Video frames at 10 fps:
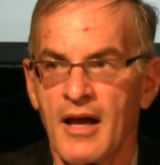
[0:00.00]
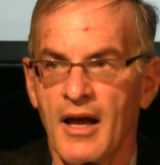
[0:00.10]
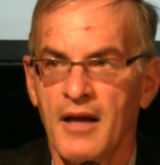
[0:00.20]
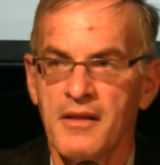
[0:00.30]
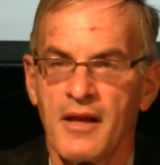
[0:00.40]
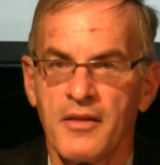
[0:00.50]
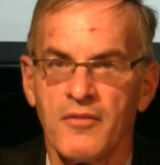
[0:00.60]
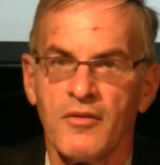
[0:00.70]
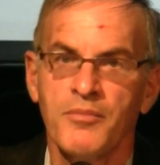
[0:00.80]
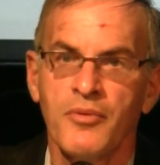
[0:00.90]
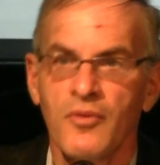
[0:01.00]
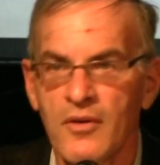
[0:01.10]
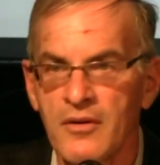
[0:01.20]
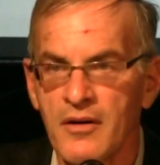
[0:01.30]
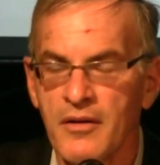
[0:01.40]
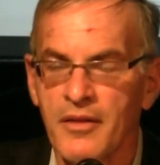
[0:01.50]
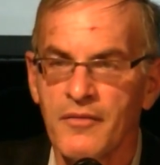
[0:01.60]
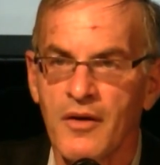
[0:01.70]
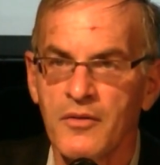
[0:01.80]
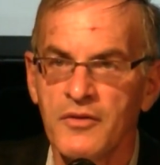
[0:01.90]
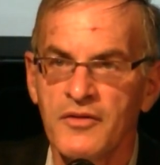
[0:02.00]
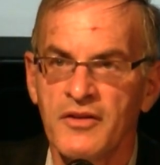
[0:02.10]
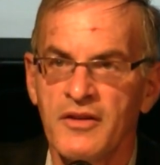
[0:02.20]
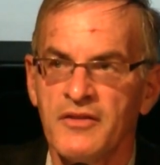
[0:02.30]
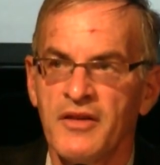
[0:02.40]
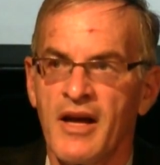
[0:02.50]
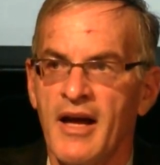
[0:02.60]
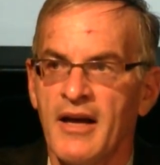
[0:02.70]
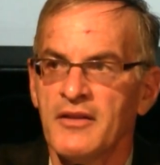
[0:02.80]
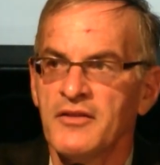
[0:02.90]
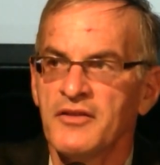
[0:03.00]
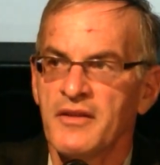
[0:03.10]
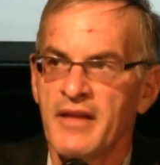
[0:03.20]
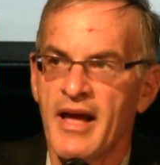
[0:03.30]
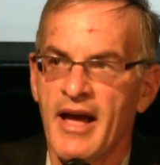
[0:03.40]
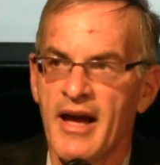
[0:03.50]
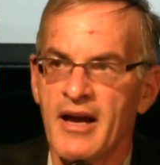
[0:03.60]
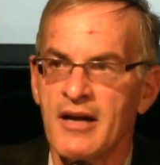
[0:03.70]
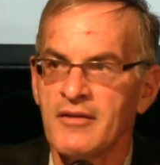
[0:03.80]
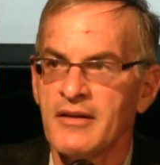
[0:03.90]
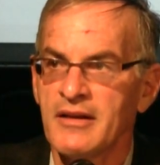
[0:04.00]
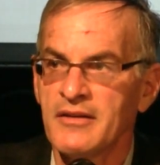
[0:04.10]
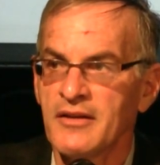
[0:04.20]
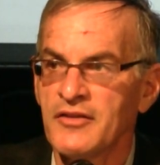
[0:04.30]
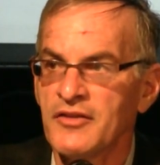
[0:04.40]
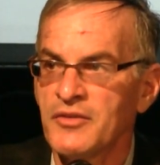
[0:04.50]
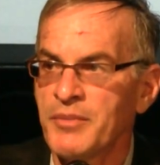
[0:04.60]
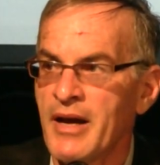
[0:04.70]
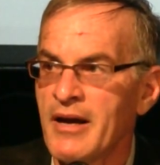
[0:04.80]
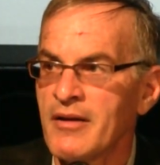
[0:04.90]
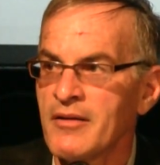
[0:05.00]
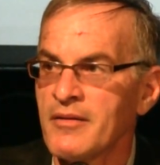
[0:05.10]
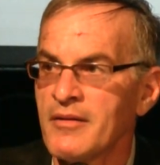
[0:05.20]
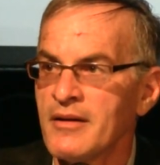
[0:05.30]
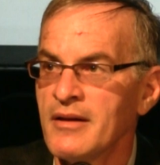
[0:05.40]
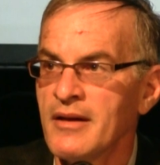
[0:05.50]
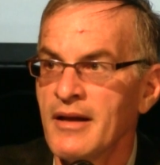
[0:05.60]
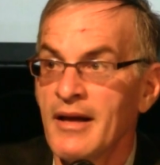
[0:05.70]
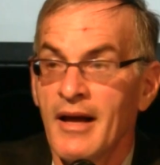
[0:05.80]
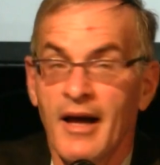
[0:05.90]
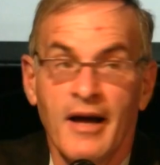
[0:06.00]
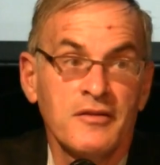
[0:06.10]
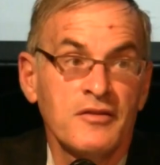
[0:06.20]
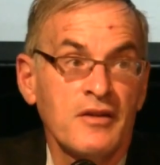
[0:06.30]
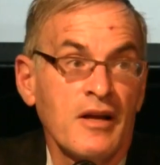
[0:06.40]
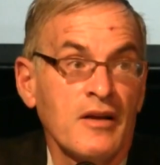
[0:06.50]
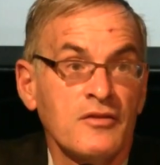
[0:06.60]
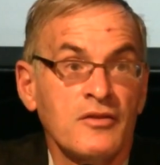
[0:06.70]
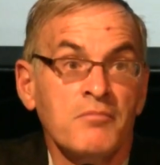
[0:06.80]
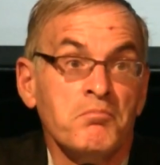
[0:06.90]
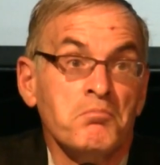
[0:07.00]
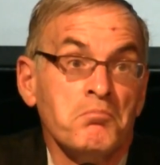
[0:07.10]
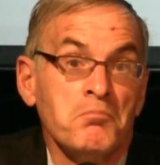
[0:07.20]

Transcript: And then the reporter throws his hands in the air in despair and says,